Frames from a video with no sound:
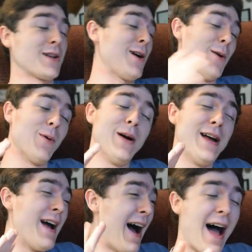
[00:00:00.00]
So
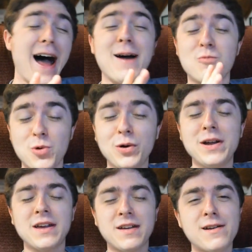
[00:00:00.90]
I'm
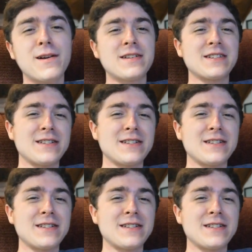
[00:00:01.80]
really curious